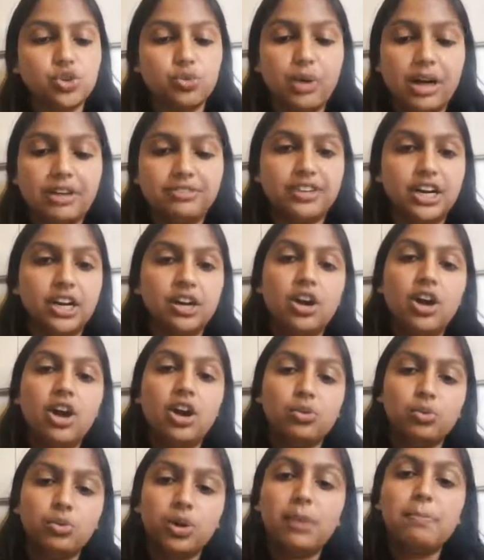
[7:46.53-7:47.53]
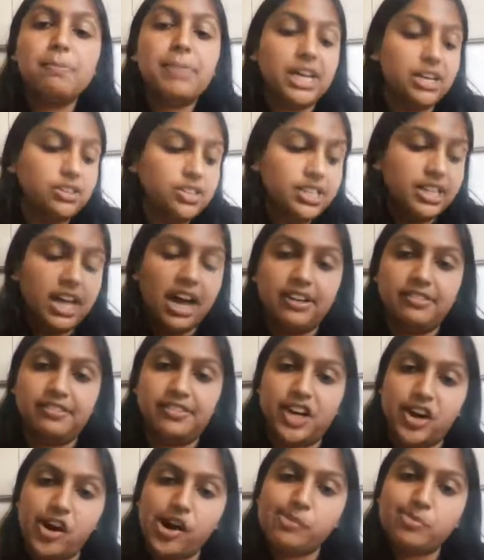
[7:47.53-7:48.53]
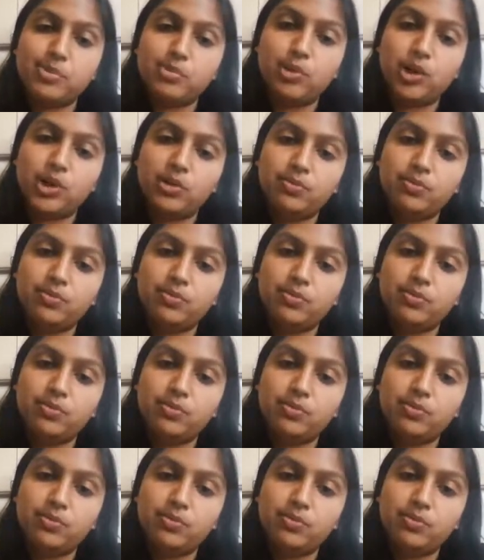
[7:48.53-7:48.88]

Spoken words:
welfare compared to the unfair optimal.